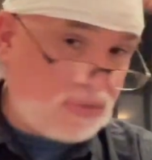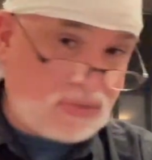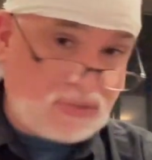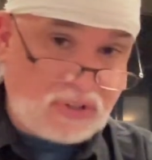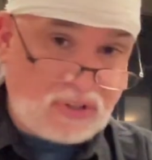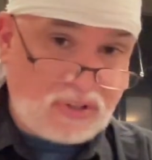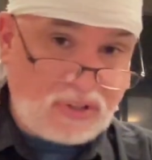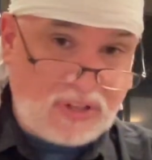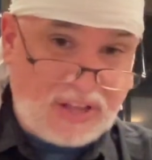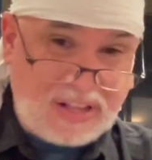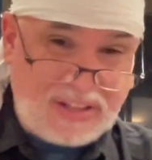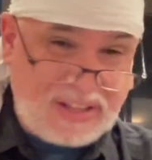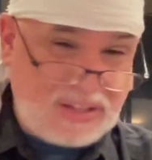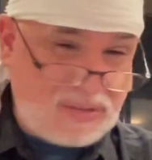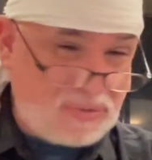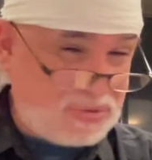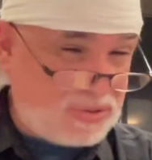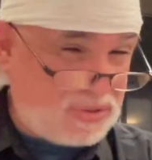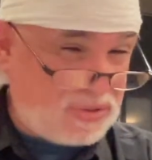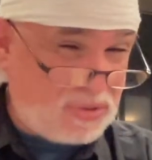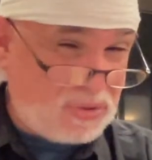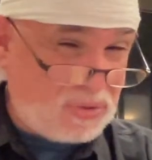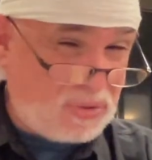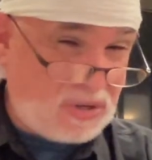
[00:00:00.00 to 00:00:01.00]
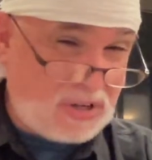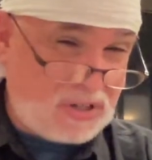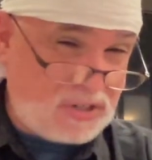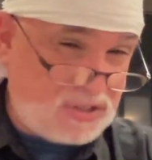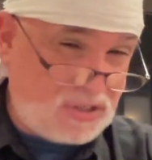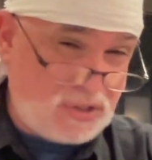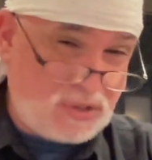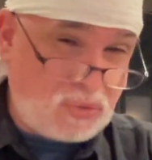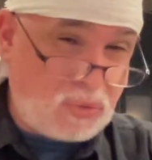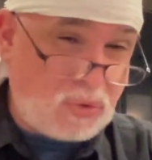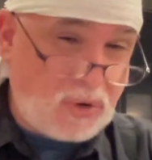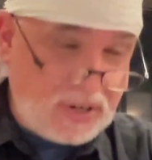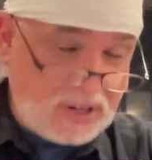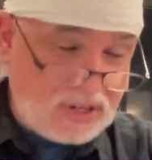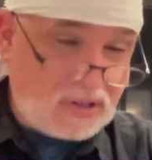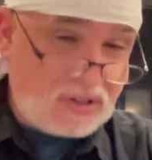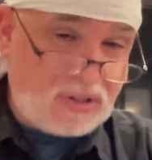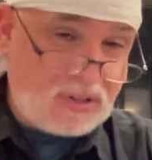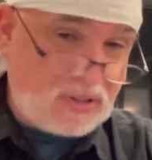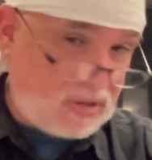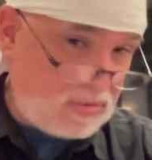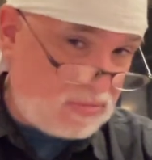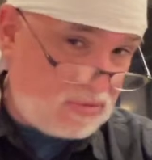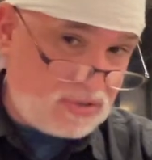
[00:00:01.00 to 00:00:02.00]
I think it was 220
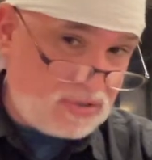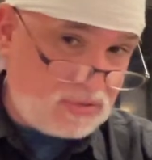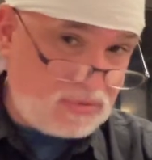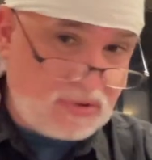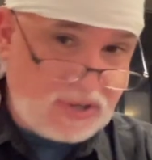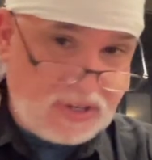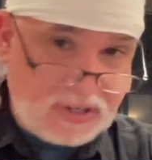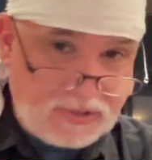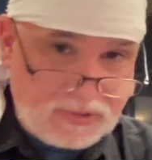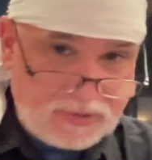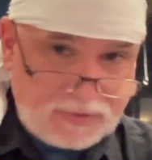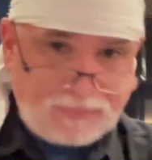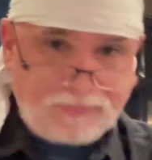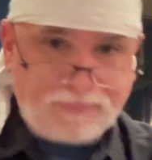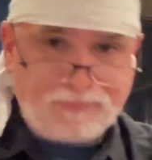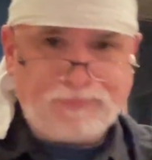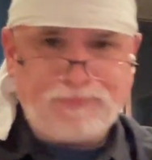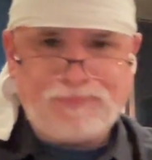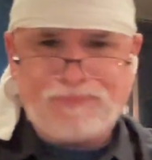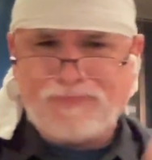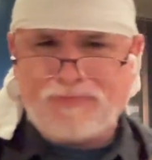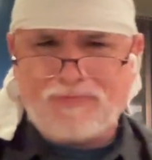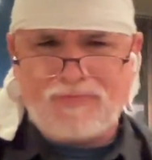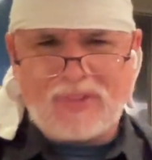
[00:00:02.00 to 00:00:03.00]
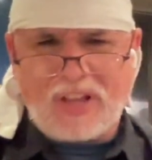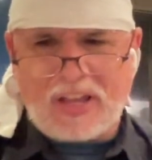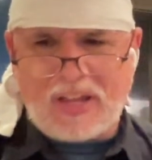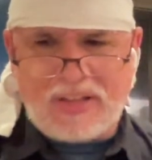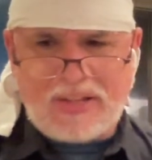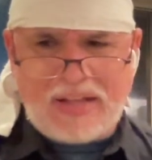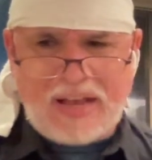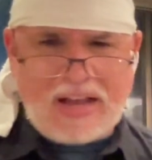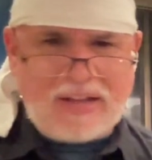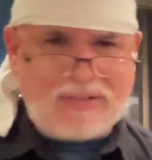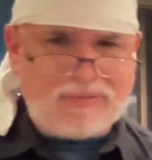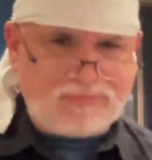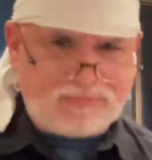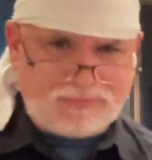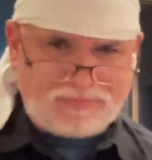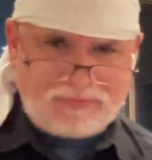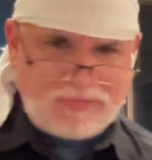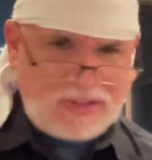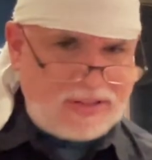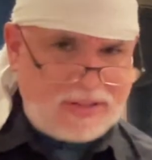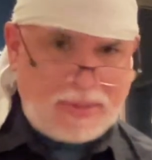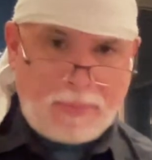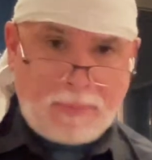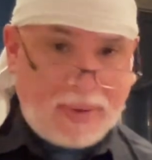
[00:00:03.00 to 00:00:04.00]
kilometers of range in that,
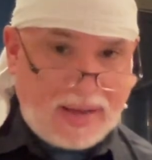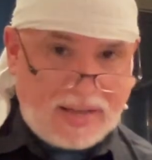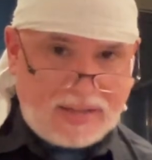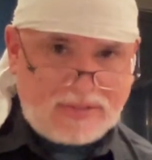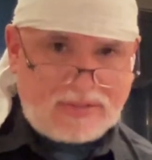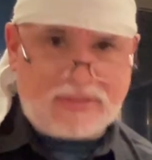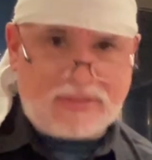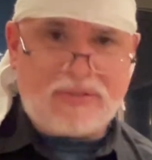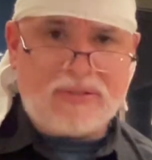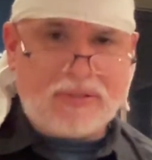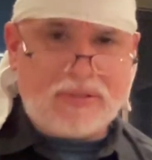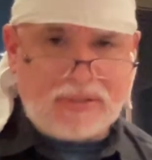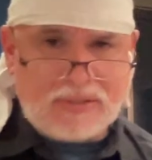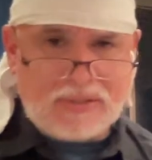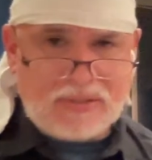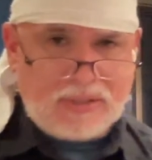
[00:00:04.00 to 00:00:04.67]
at the best.